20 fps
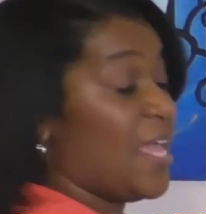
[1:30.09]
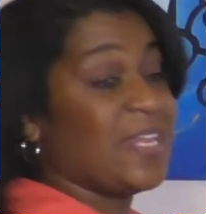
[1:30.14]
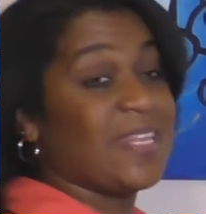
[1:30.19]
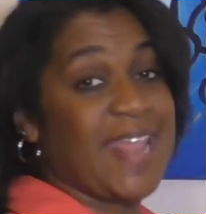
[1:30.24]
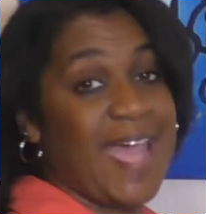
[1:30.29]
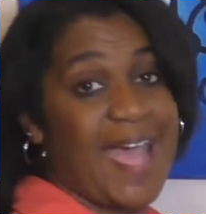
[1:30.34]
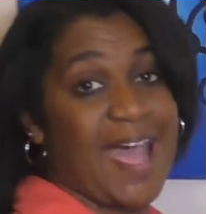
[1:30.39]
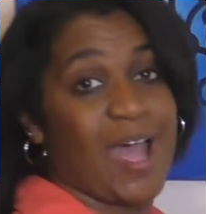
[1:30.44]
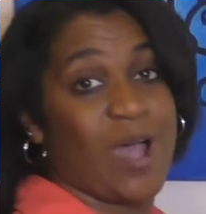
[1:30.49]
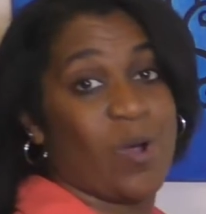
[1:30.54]

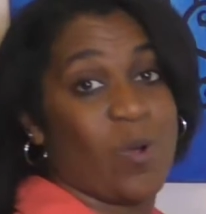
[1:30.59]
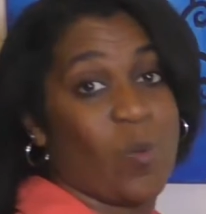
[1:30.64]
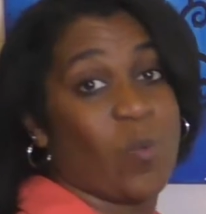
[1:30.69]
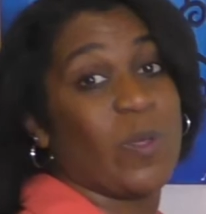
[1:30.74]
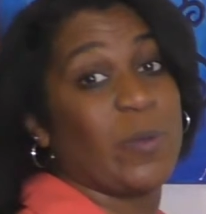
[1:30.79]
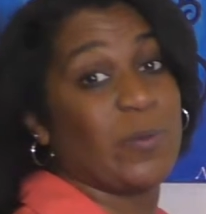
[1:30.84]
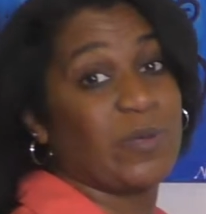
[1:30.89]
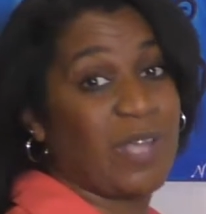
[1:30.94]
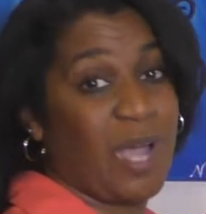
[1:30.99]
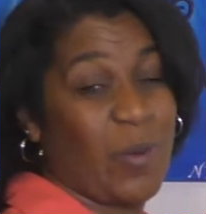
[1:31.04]
Now
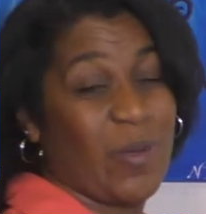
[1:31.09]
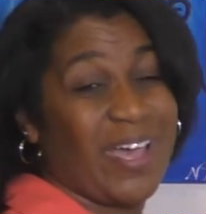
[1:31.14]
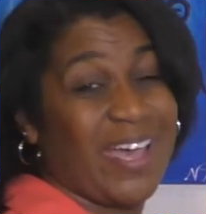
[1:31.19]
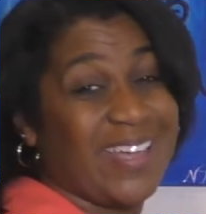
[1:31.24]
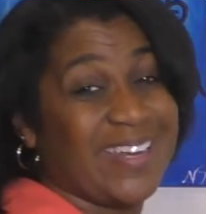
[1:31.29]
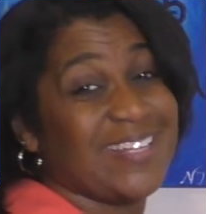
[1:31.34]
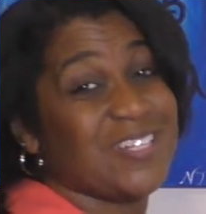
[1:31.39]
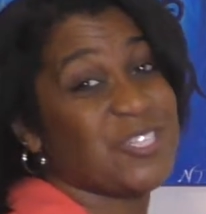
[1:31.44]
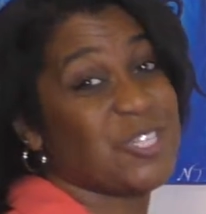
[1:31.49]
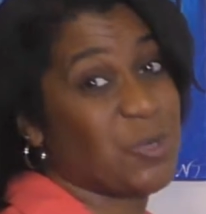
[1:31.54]
we would go
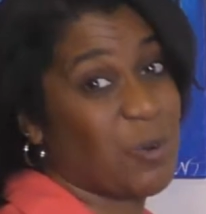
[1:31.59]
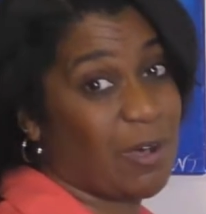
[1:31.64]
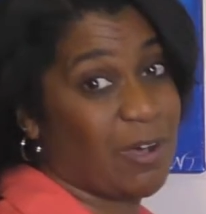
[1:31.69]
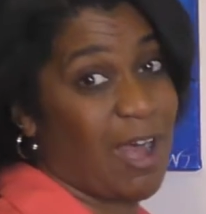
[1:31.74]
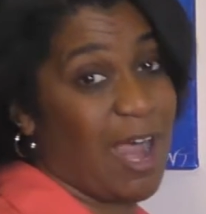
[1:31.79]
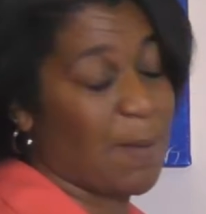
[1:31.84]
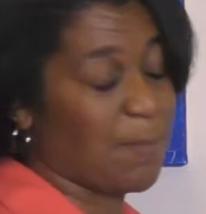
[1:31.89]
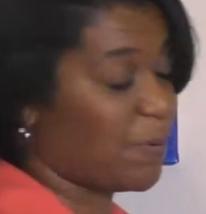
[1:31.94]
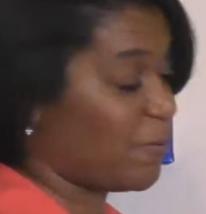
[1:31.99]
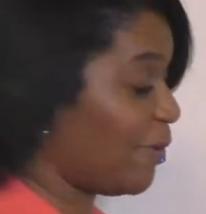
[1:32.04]
ahead and do our
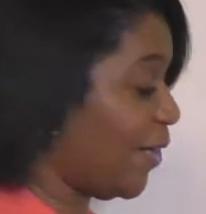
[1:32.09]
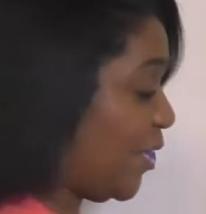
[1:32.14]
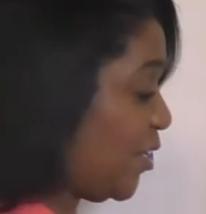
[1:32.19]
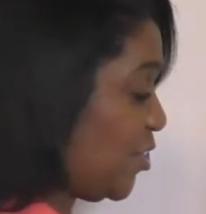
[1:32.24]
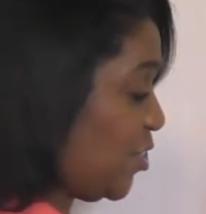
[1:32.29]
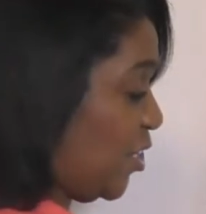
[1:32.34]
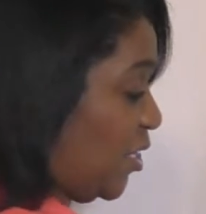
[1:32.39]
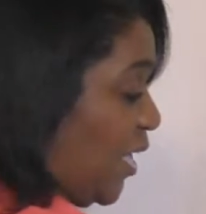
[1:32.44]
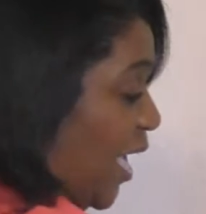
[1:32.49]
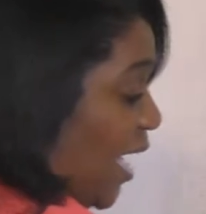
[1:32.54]

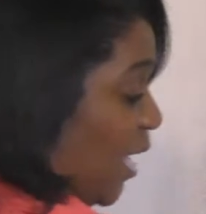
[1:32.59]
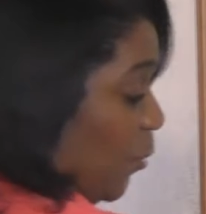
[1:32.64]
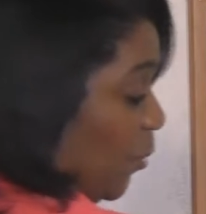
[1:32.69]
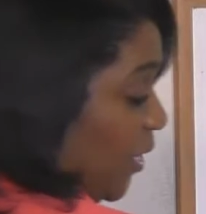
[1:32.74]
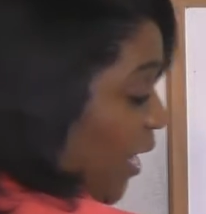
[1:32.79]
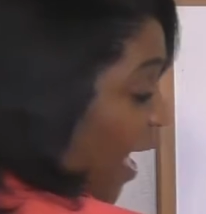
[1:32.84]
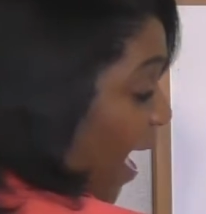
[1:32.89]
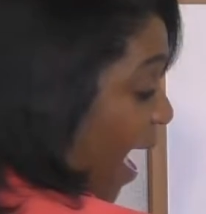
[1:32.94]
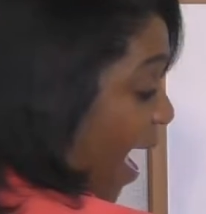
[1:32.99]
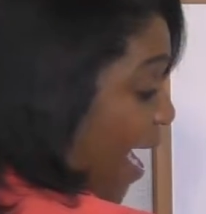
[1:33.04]
operation. I
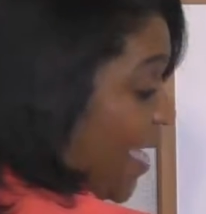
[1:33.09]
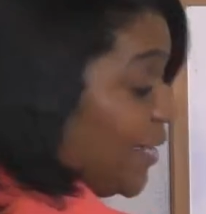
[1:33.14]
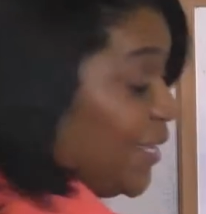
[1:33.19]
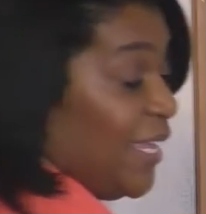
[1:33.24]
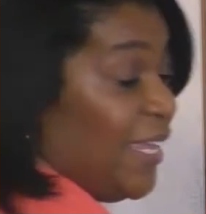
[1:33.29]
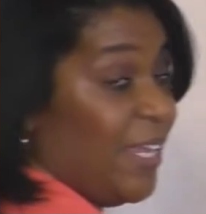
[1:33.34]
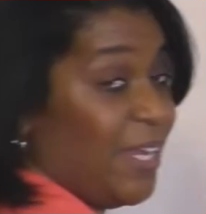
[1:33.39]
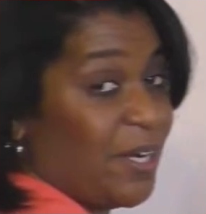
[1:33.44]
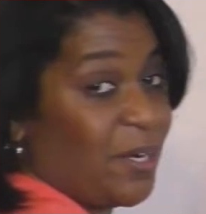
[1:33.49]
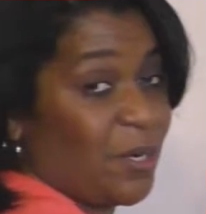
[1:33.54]
would add
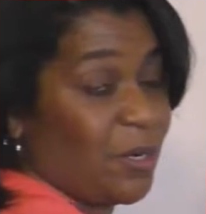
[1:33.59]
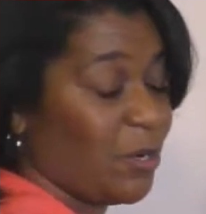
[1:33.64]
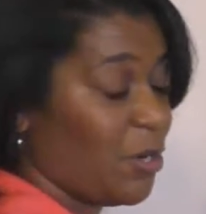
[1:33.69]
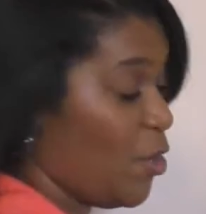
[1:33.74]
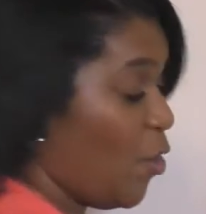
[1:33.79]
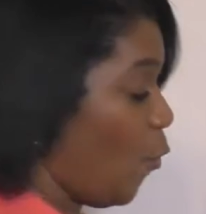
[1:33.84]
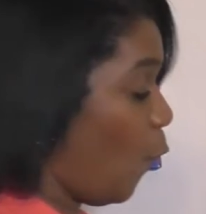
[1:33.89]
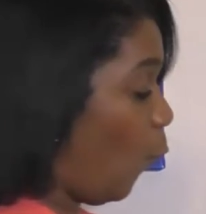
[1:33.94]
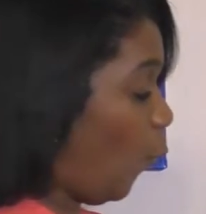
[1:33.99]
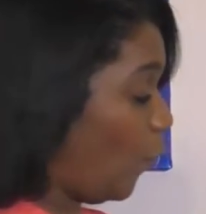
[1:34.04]
here,
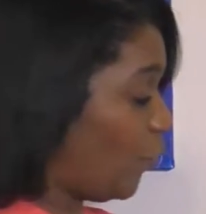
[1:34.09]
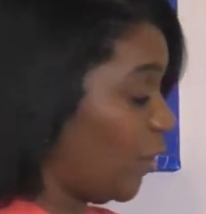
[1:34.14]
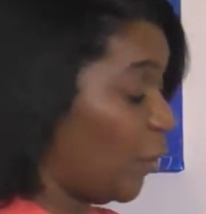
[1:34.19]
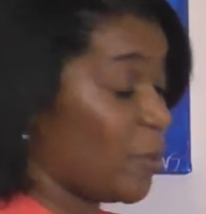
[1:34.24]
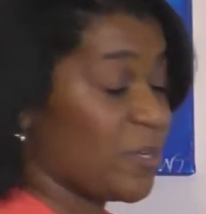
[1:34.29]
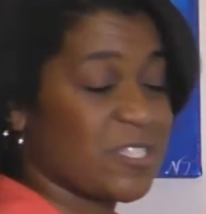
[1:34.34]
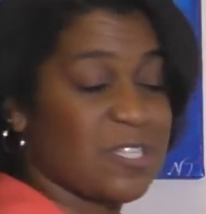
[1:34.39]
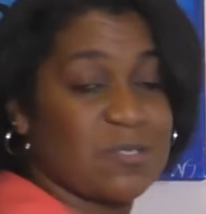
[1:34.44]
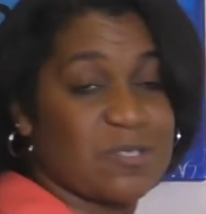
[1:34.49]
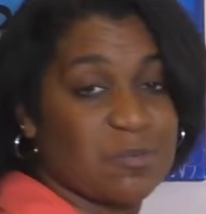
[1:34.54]
or if there
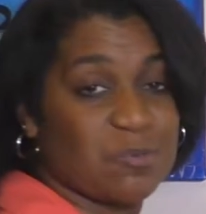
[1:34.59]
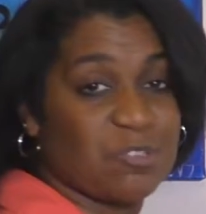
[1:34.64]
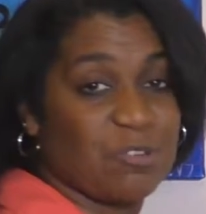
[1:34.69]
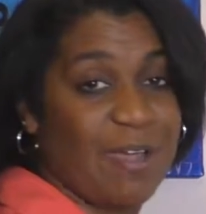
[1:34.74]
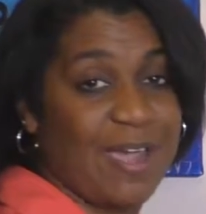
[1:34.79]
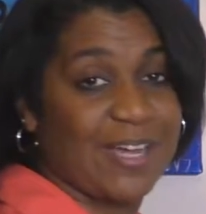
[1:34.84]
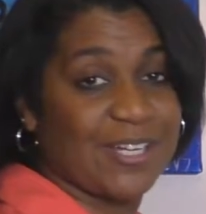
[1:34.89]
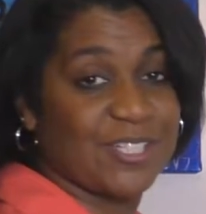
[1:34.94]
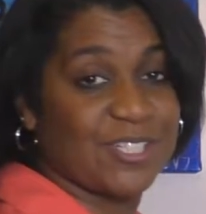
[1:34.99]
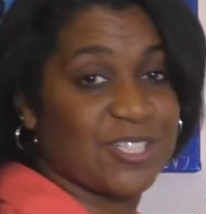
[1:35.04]
was a
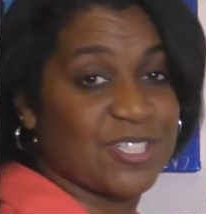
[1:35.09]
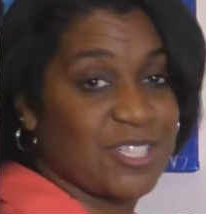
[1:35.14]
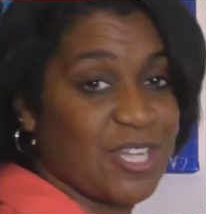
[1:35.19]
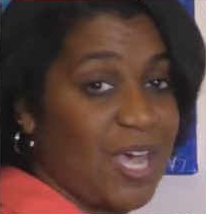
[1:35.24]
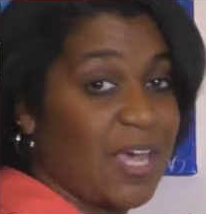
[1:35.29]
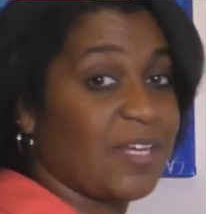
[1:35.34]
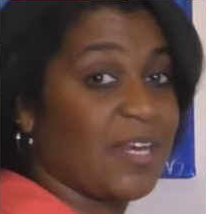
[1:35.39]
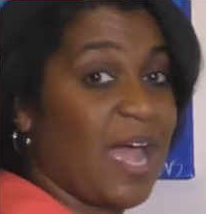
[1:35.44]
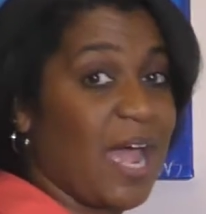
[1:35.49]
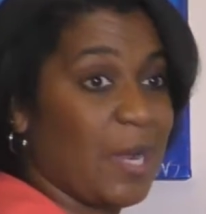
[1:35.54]
subtraction
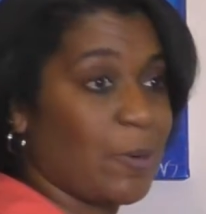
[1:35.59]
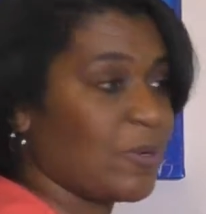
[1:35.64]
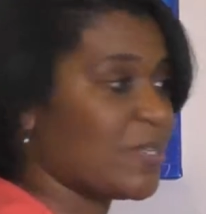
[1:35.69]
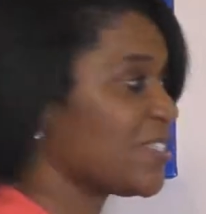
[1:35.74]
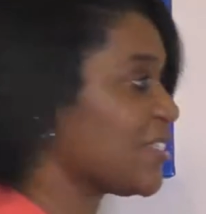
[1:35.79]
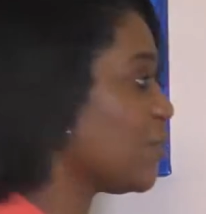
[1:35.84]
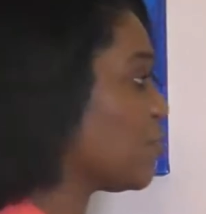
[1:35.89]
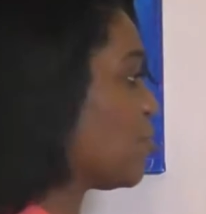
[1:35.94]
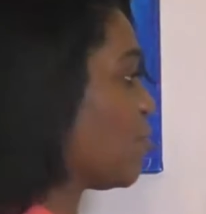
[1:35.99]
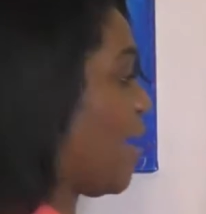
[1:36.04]
sign, I
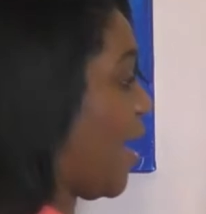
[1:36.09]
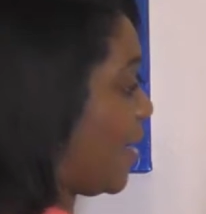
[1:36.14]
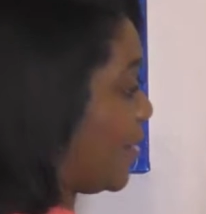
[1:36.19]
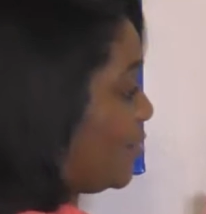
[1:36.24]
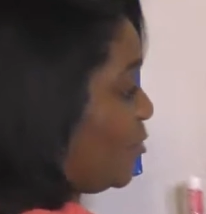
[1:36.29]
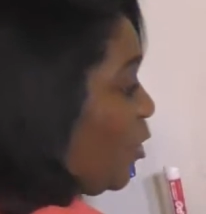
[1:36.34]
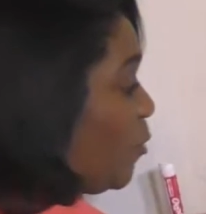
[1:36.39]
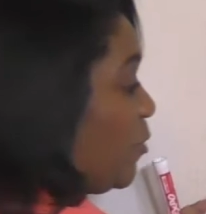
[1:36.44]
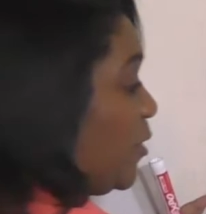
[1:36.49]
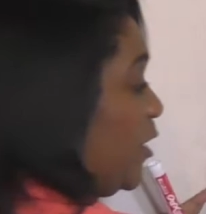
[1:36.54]
would
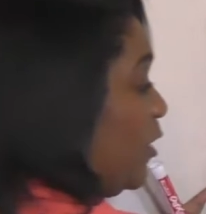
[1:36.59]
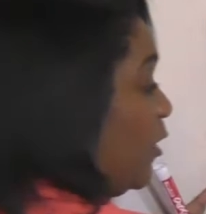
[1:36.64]
subtract. So I'm in